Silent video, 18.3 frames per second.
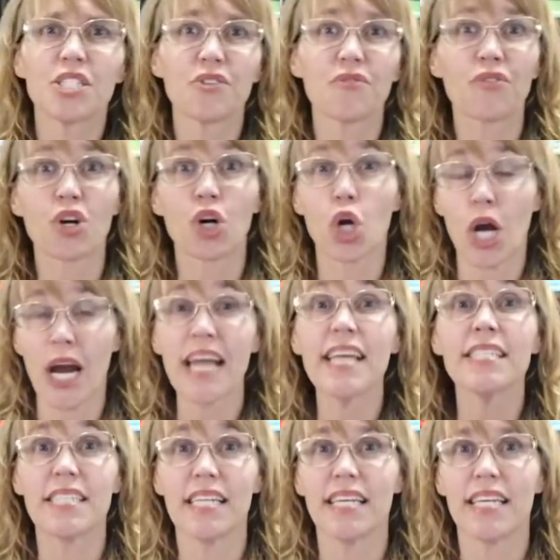for
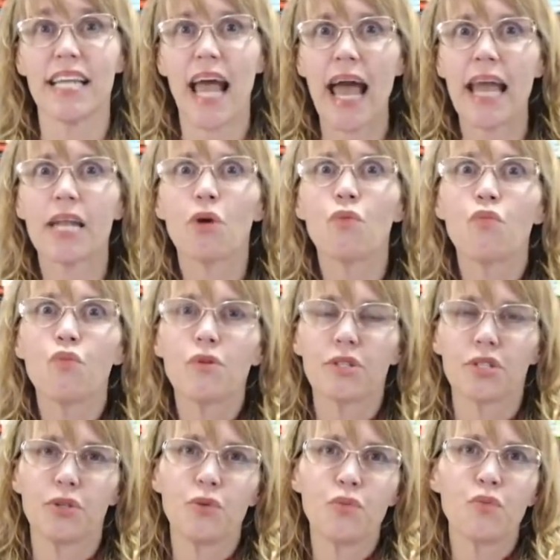granted, and it,
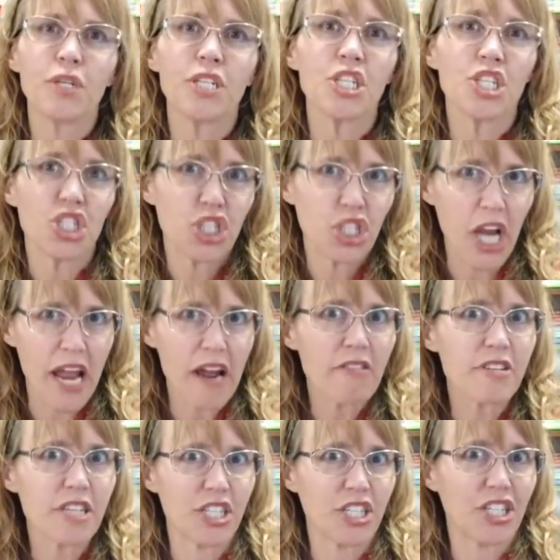you wouldn't
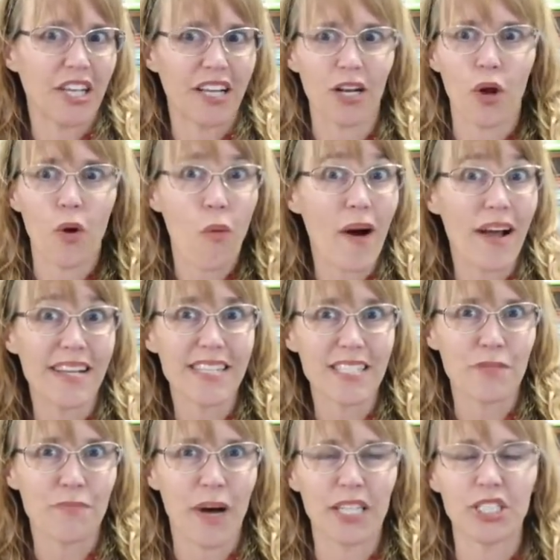cherish it quite
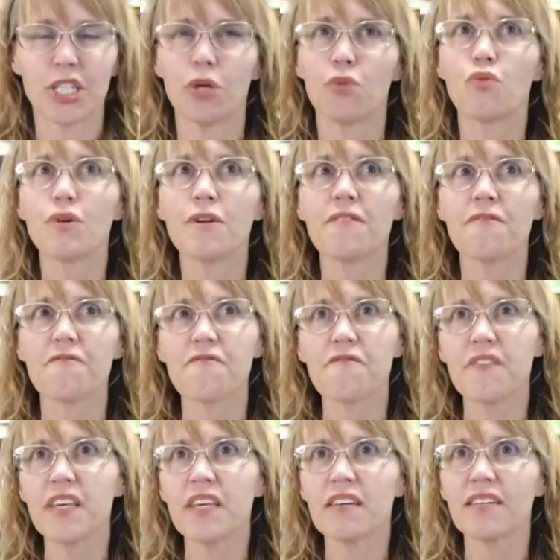as much. It wouldn't
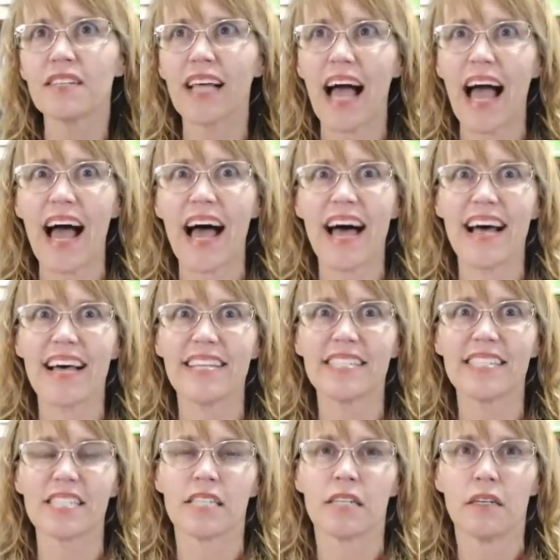feel
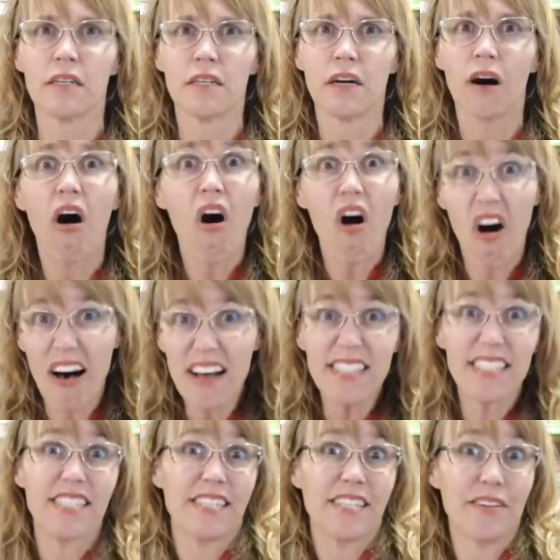as
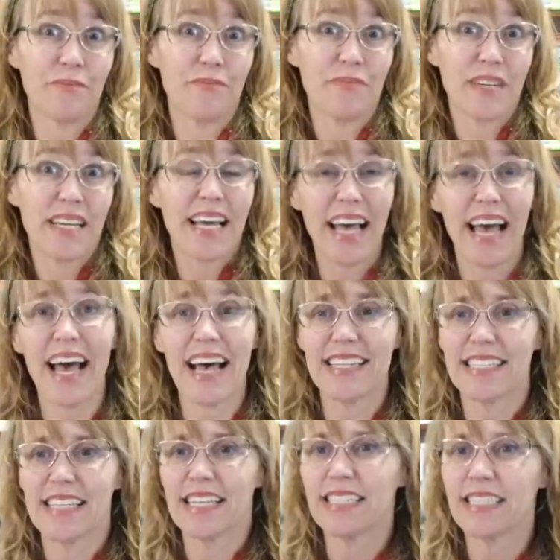awesome
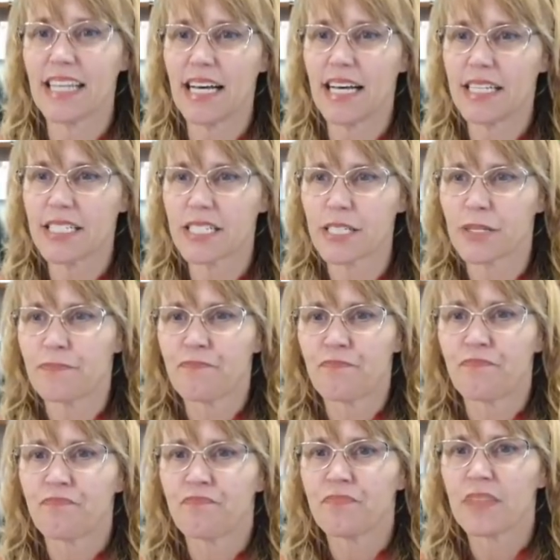as it does.
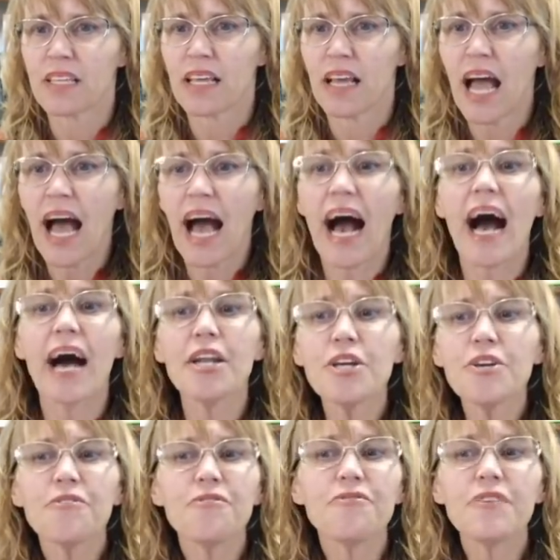How do
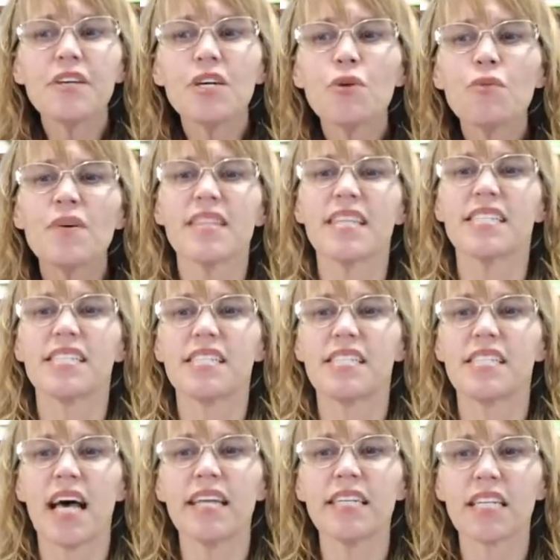you feel when the
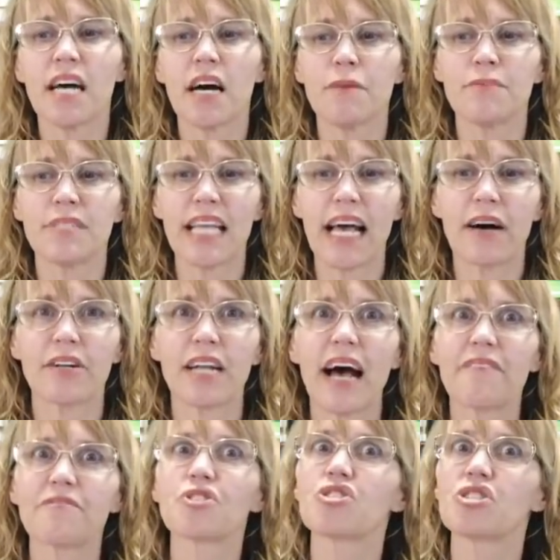sun comes out
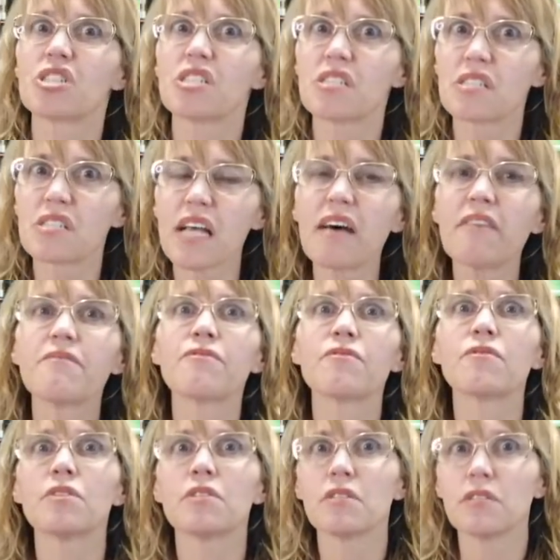after
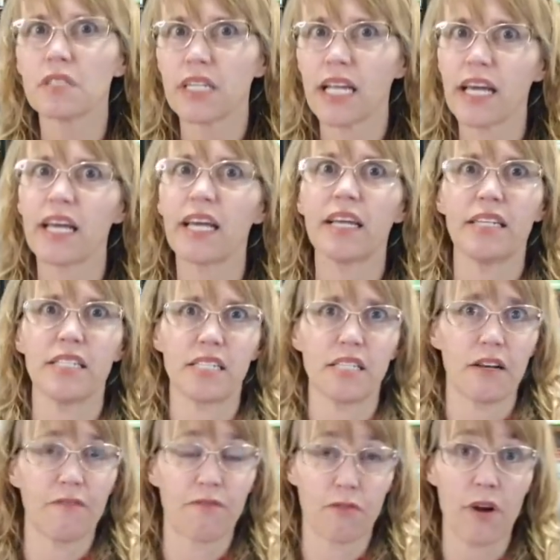several days
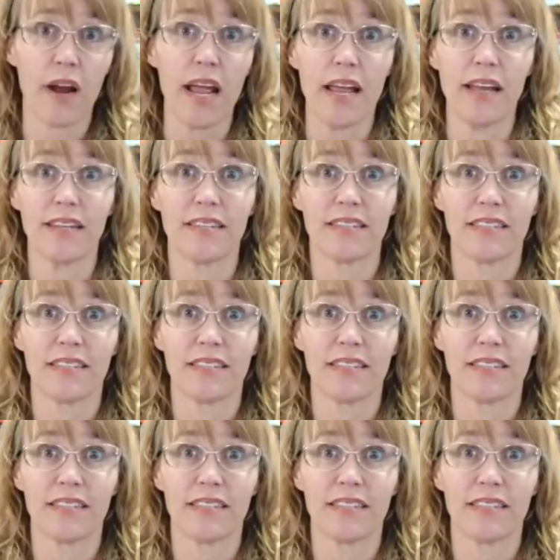of rain?